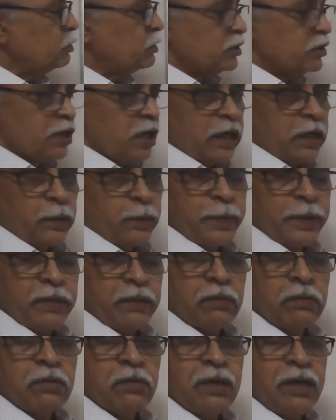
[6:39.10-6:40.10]
start
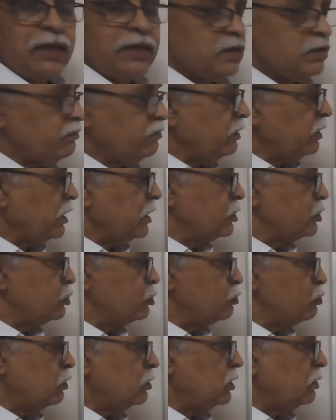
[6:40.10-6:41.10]
with,
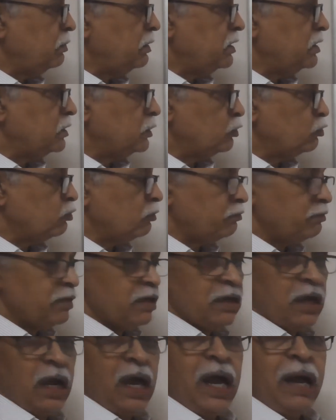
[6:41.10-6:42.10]
classification on the basis of the